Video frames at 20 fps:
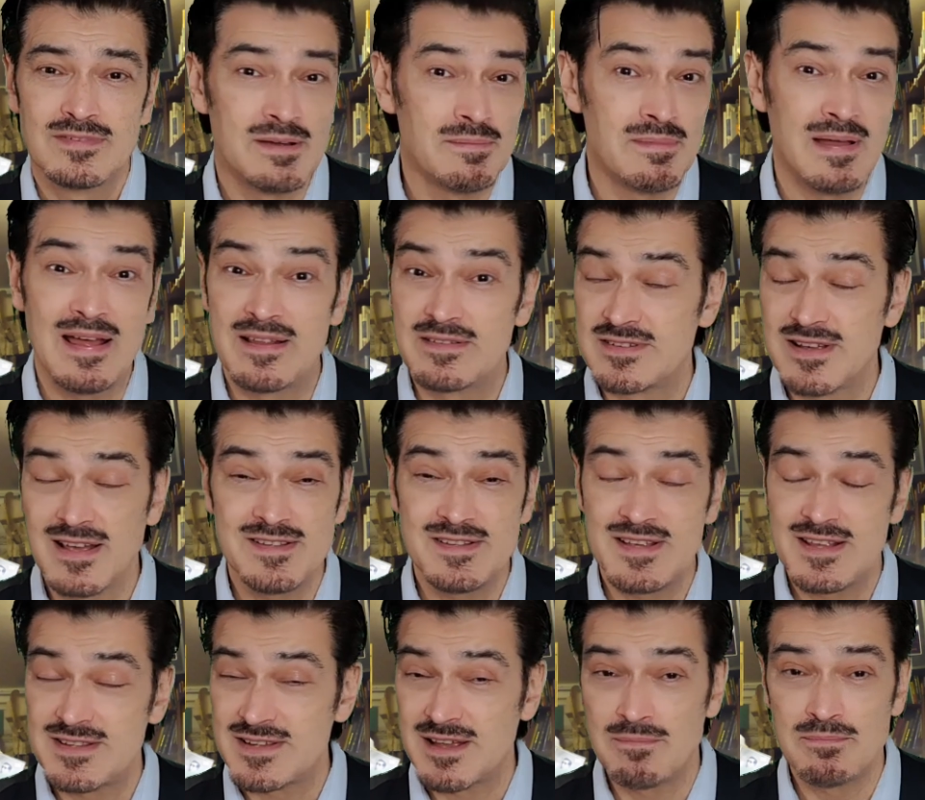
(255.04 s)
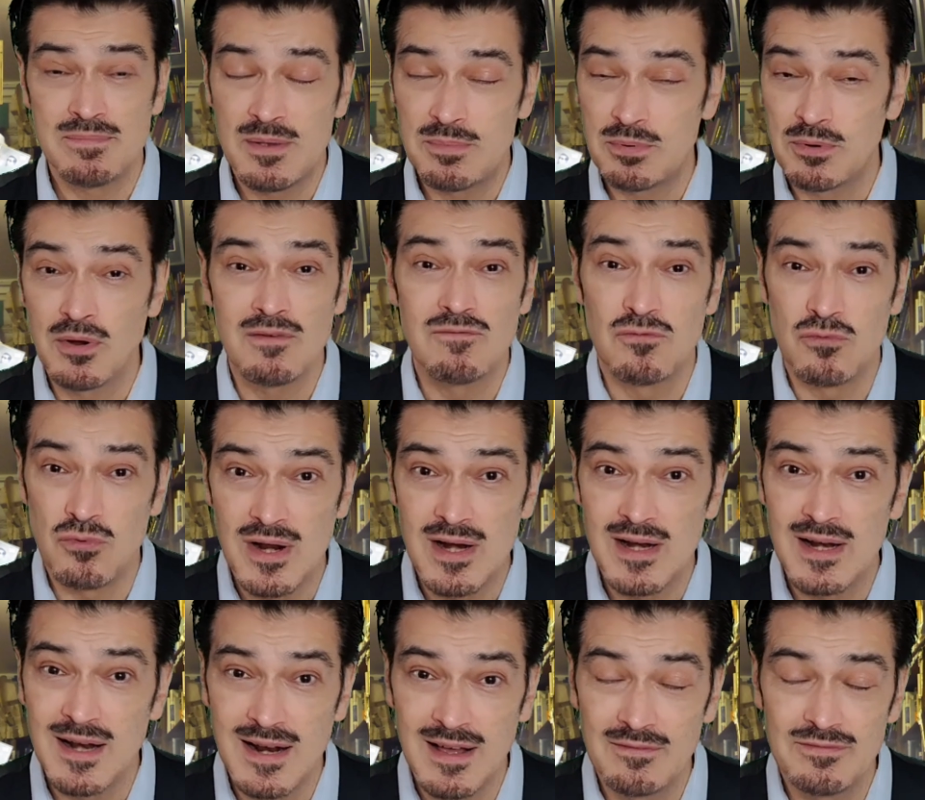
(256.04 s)
As I said, some people have
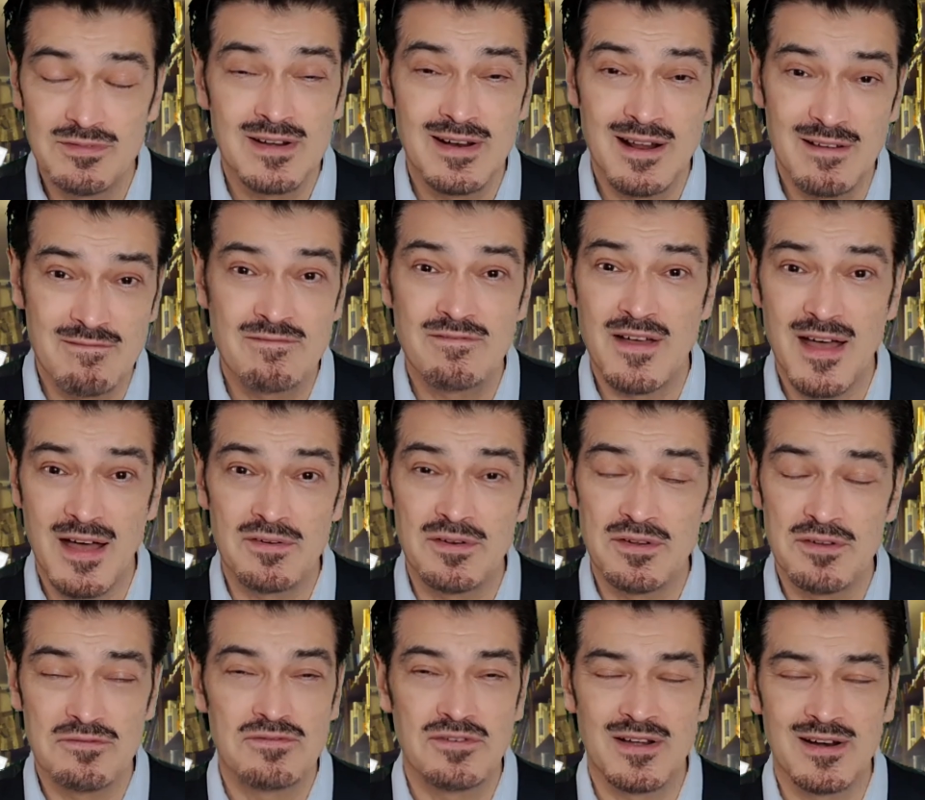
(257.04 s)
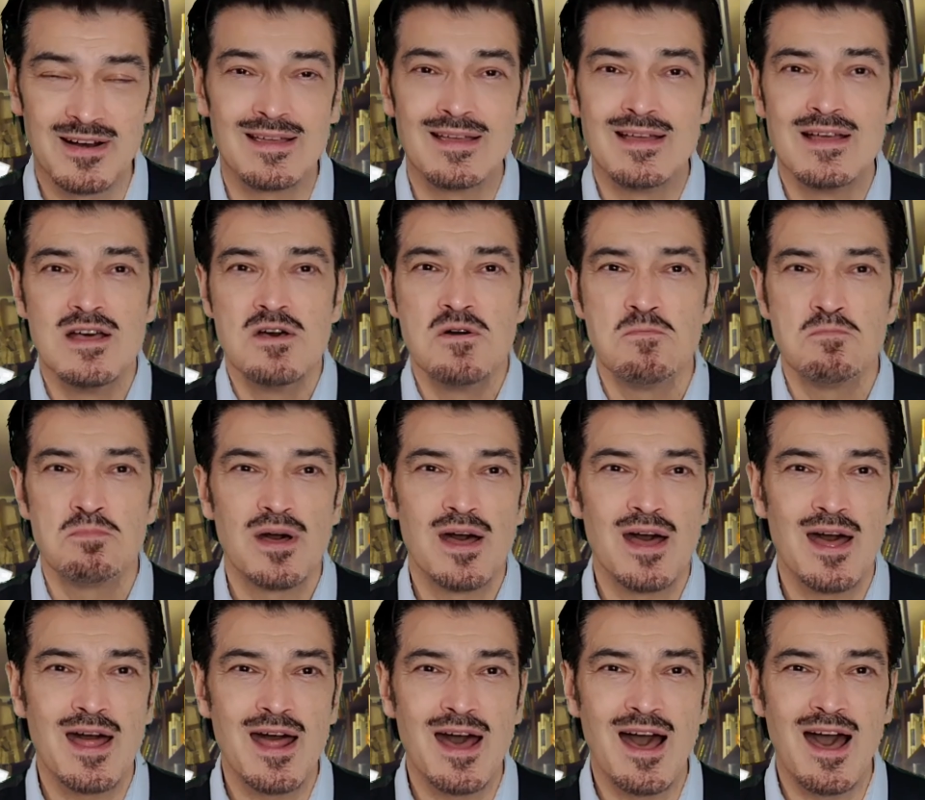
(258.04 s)
really loved it and found it funny.
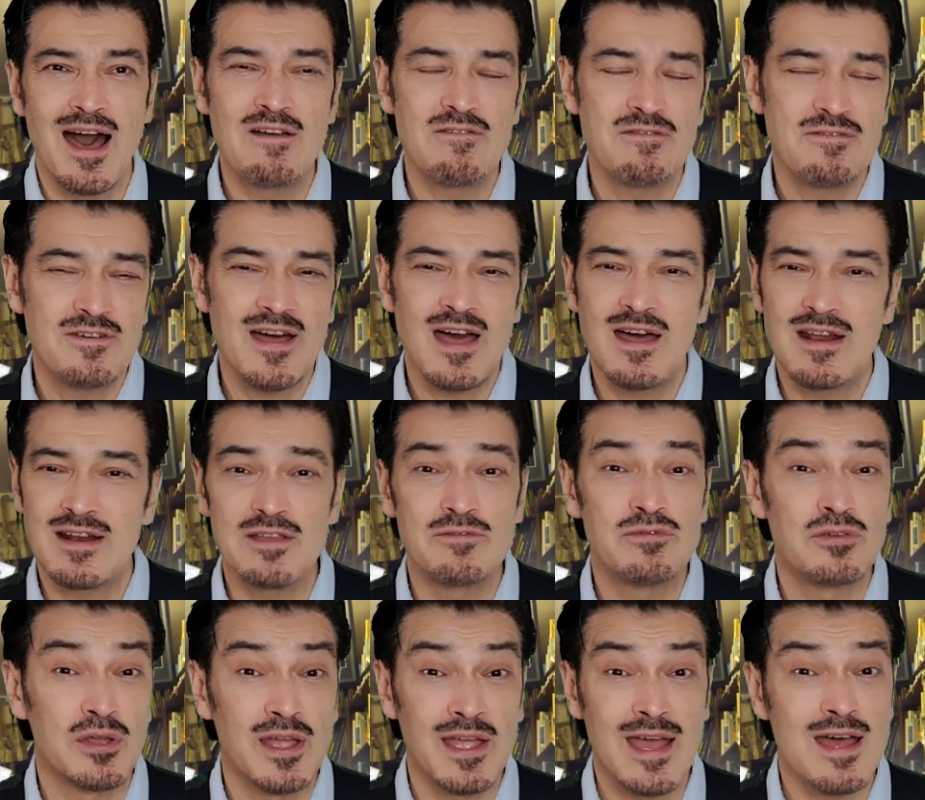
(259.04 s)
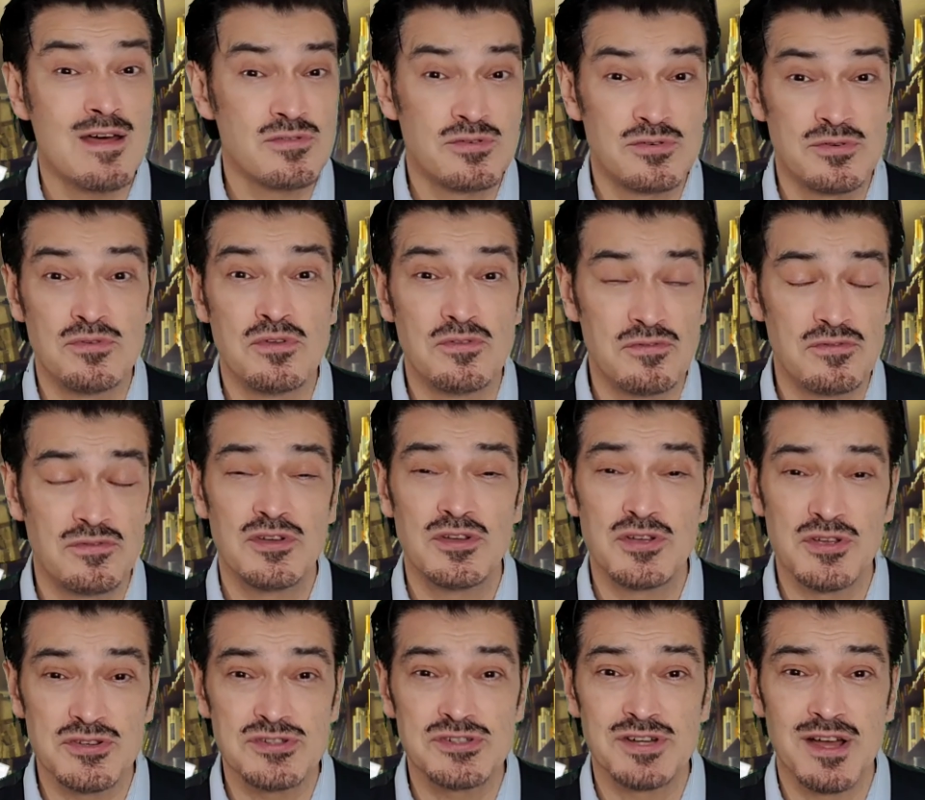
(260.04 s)
But I found if you can get through the
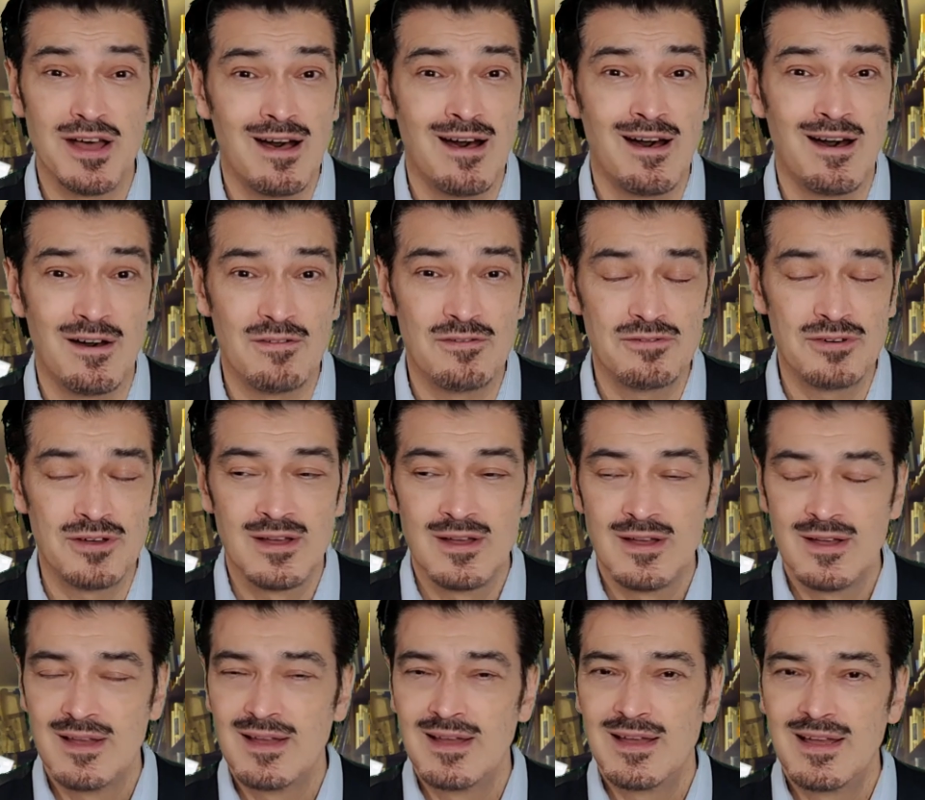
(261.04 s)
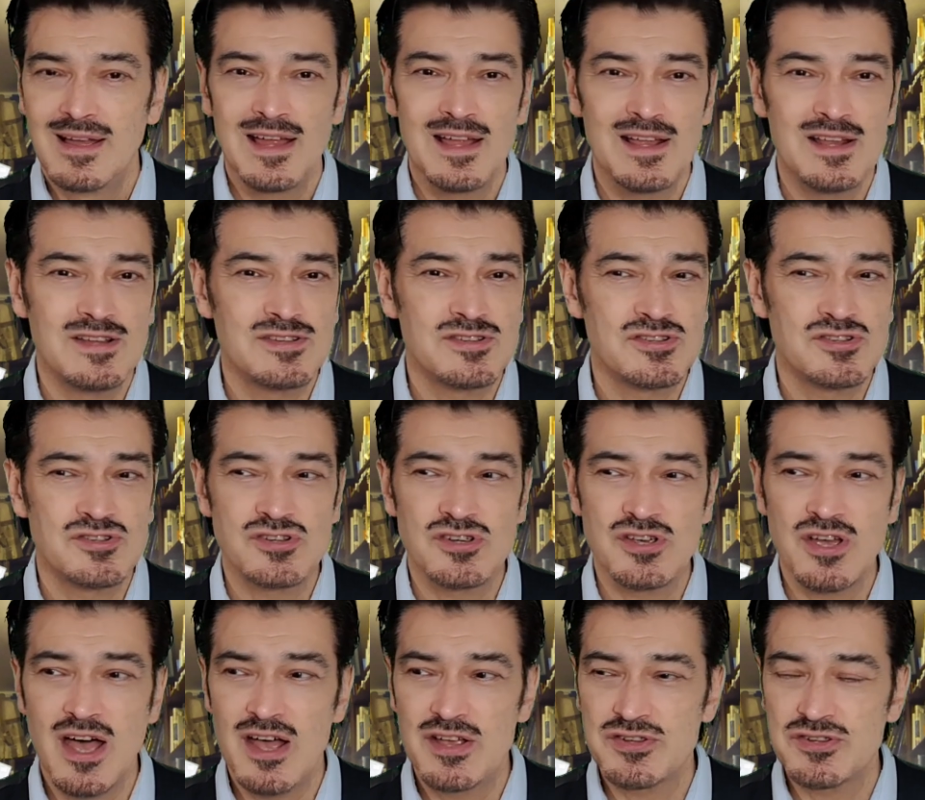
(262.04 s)
first half, it's
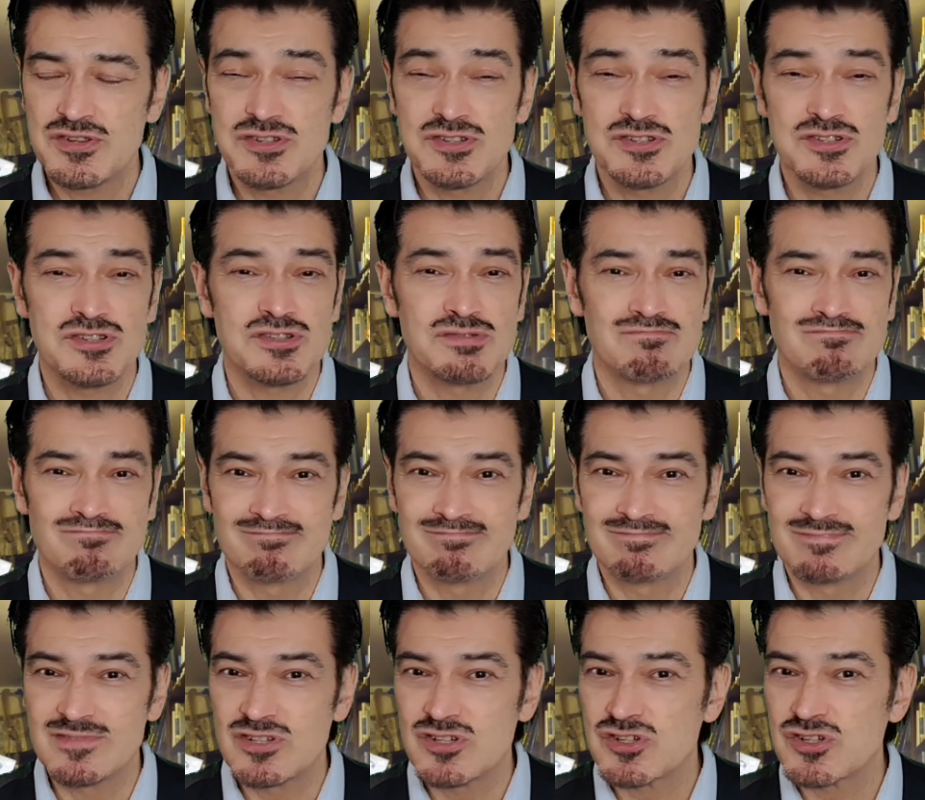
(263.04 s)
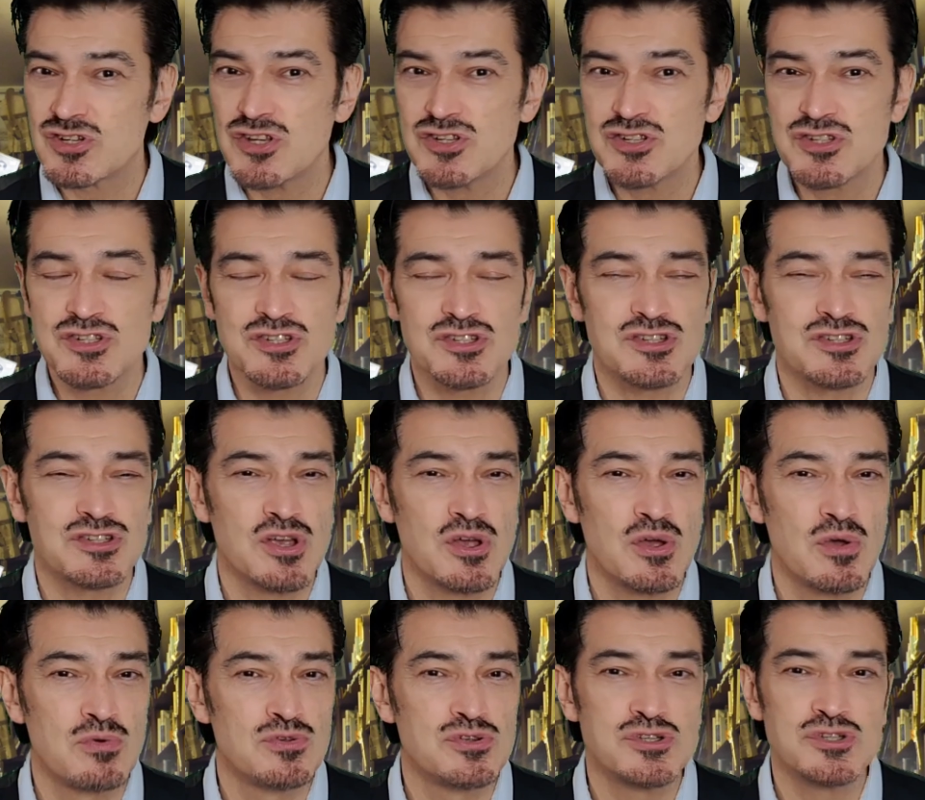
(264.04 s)
just
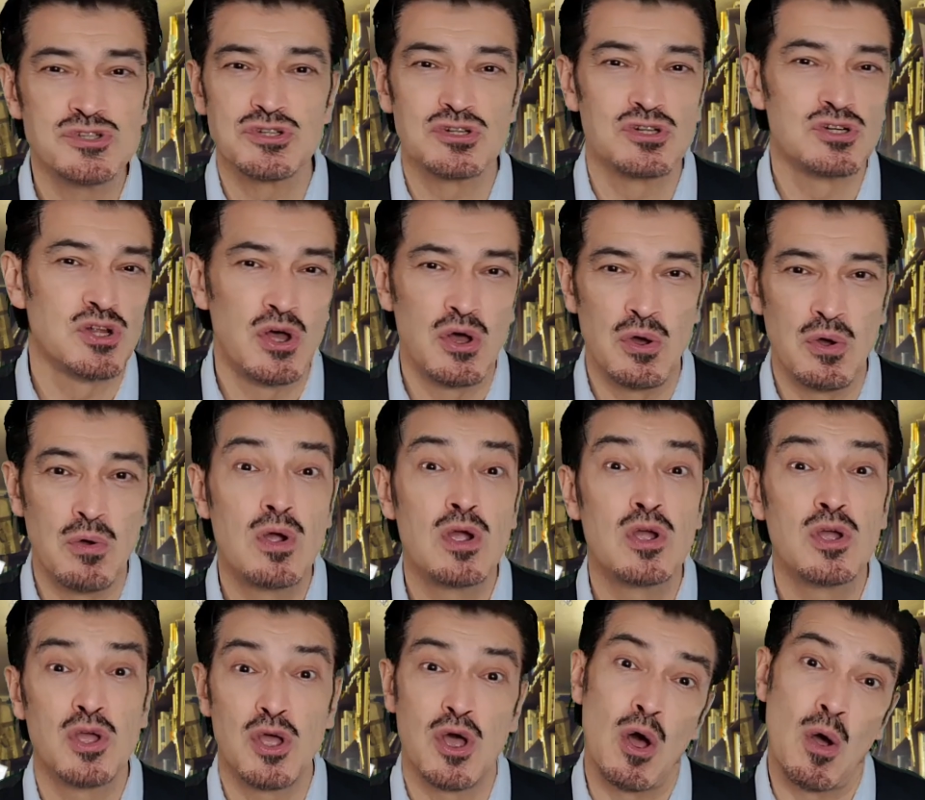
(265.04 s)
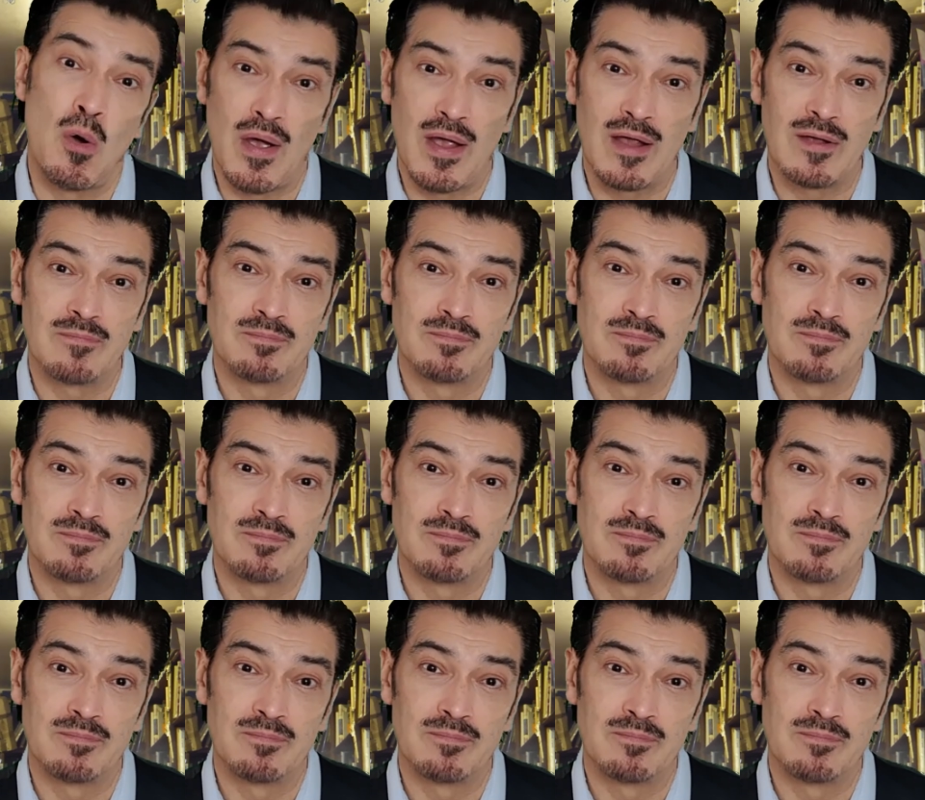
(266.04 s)
so slow going.